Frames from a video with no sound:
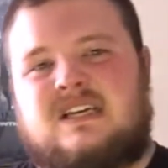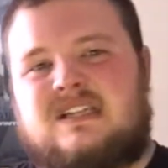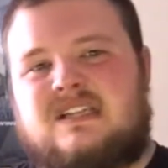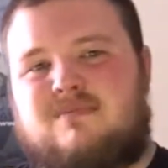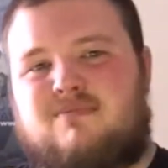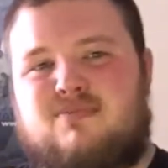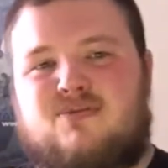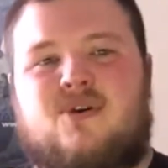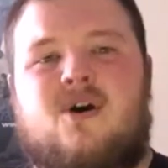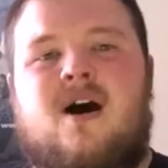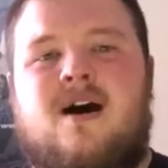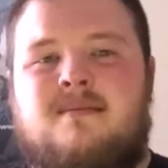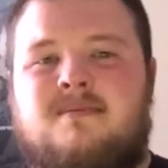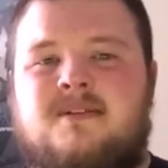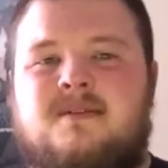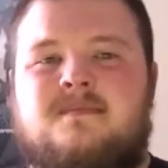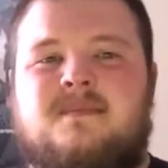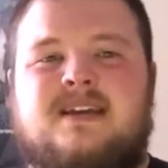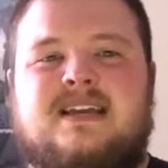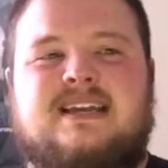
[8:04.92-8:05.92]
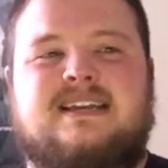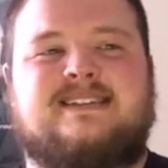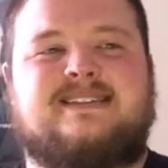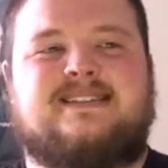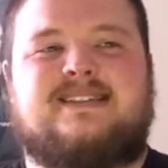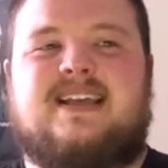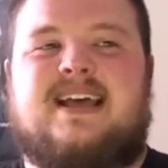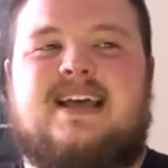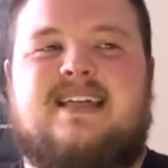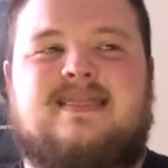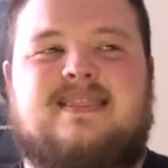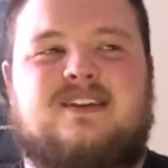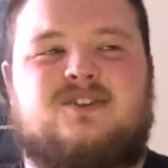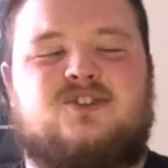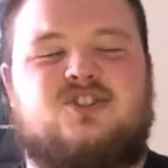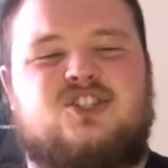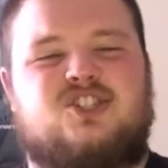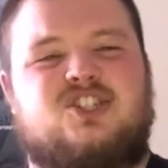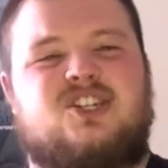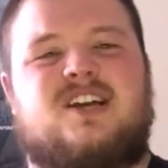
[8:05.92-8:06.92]
The problem is that
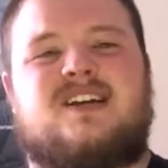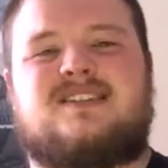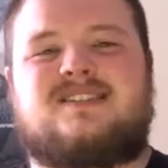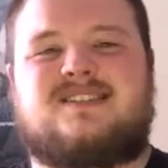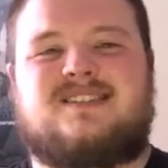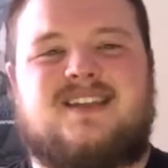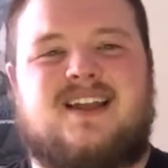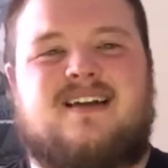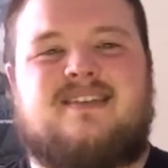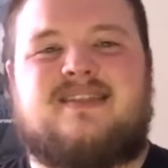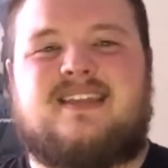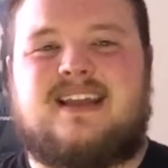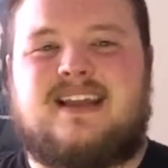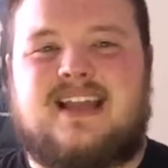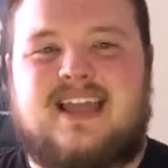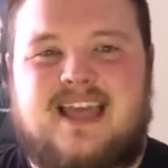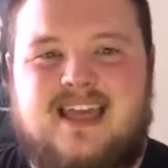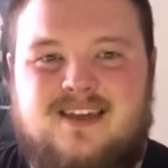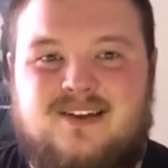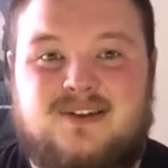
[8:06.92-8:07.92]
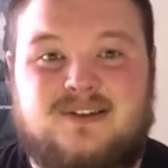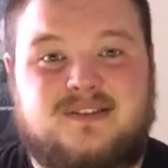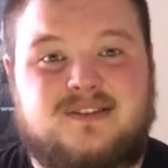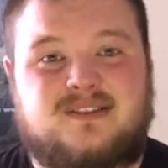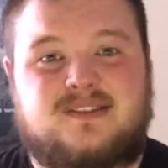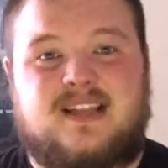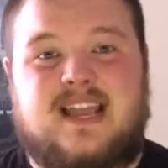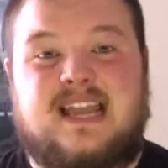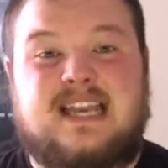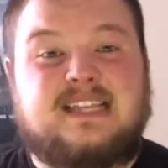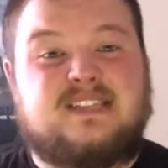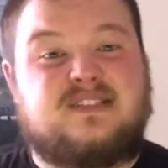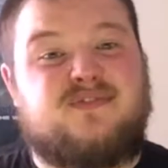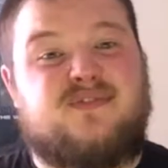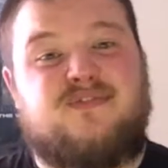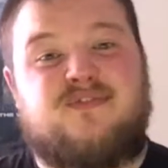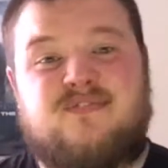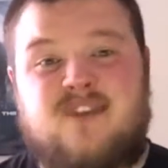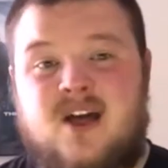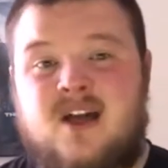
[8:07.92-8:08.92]
there's just nothing else. And it's
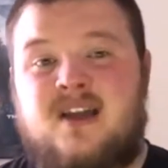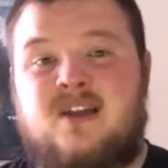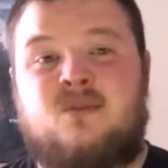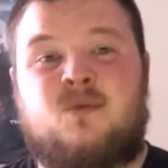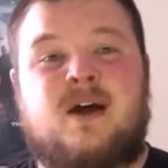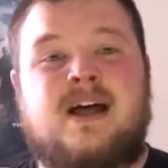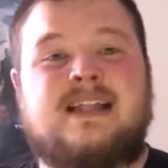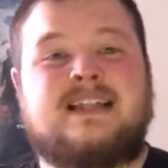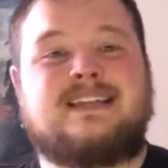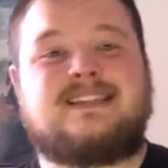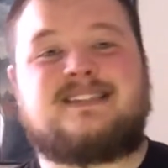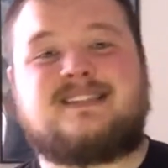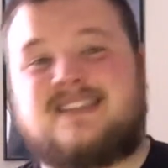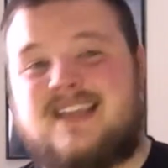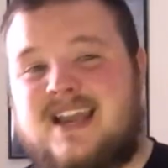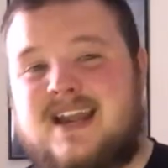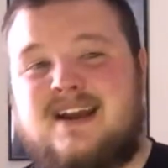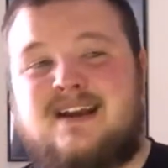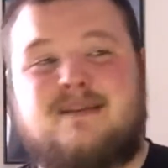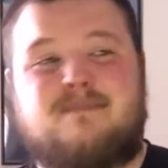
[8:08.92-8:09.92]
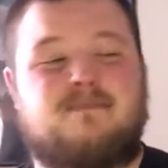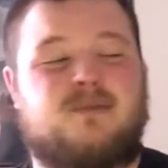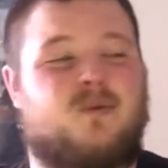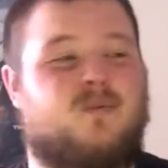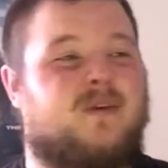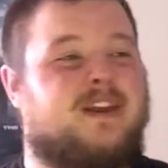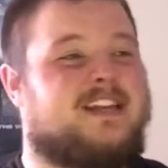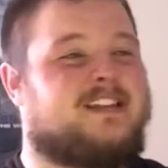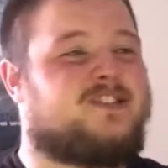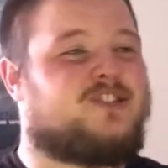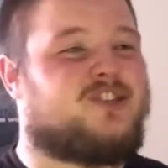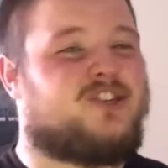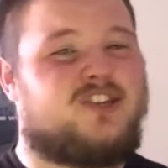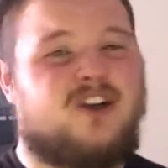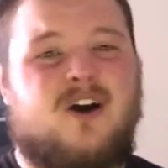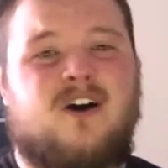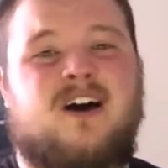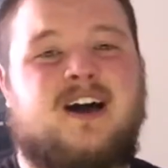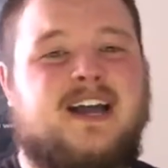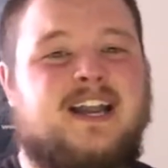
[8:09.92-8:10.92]
fun while it's there, but when it's
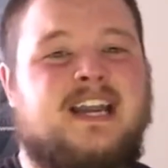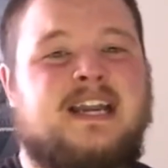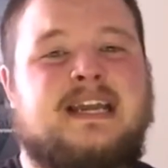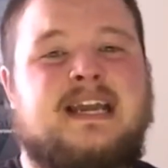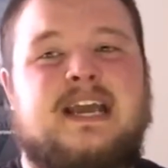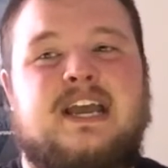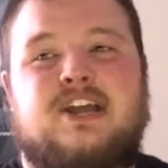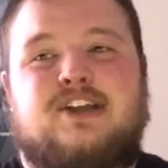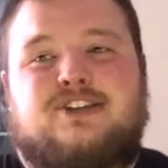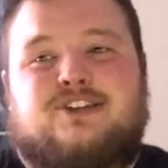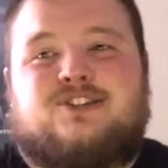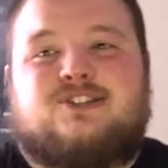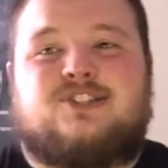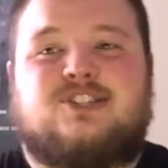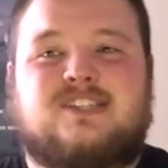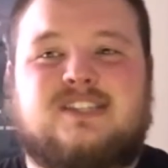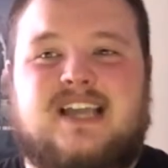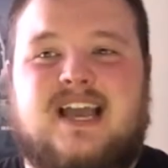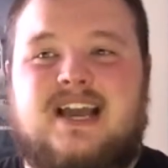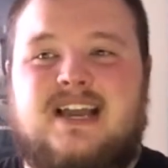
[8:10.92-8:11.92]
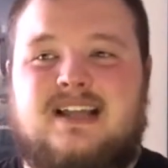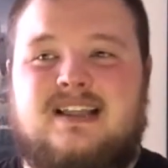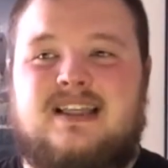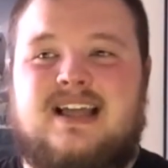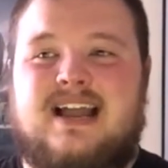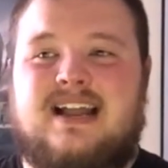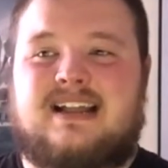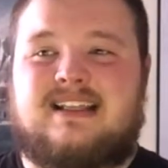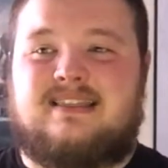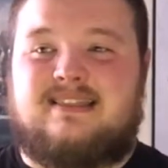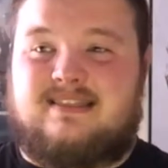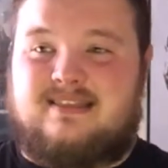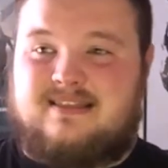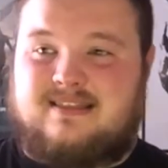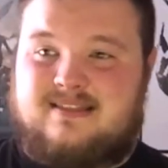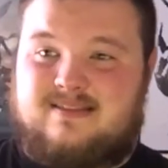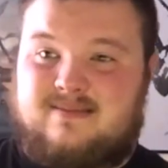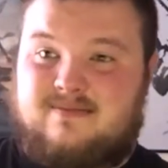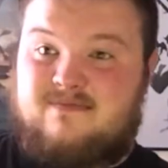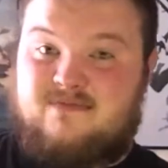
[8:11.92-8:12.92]
gone, you're just kind of like...
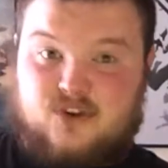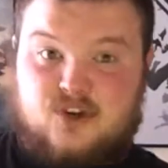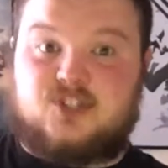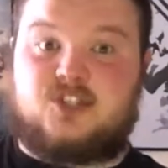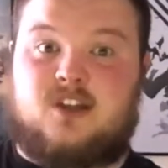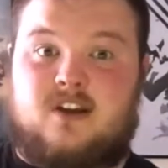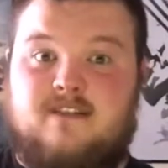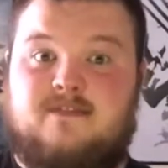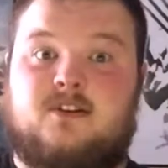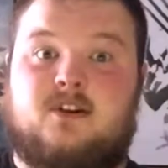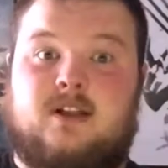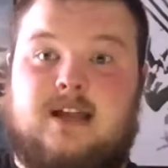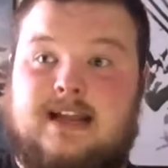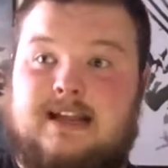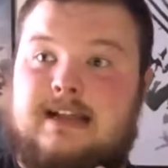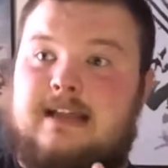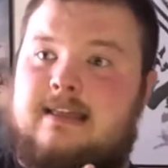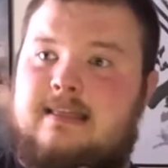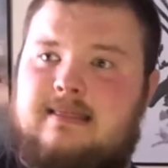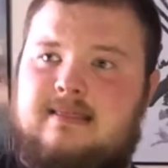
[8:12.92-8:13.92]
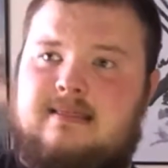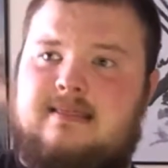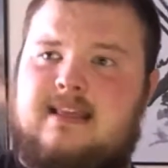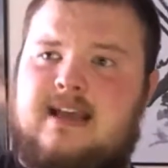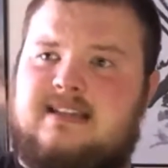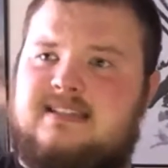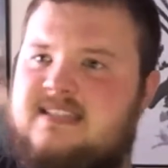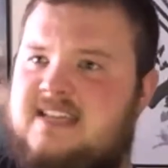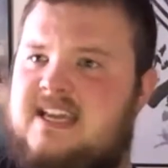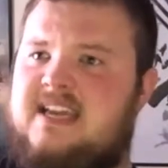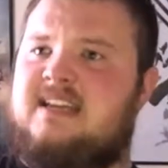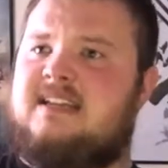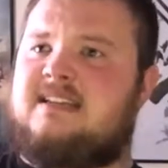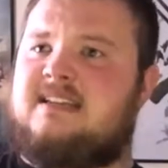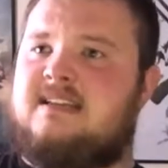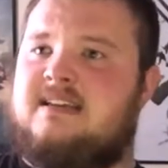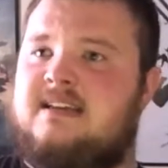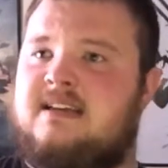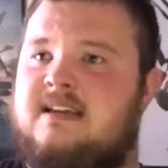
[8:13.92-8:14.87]
First off, you're like, that's it?